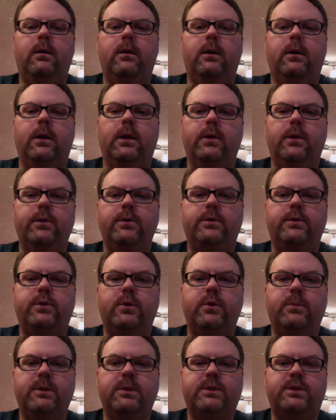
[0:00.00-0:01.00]
Hello
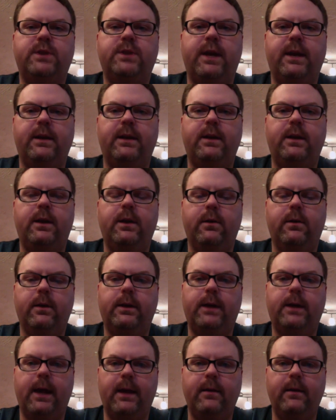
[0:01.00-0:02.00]
YouTube, it's Jay here
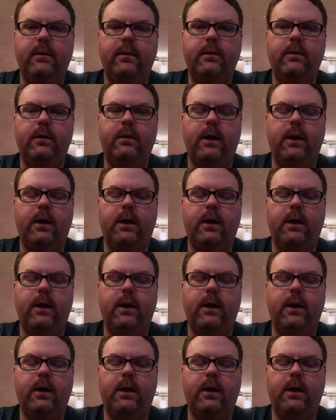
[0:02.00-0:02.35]
again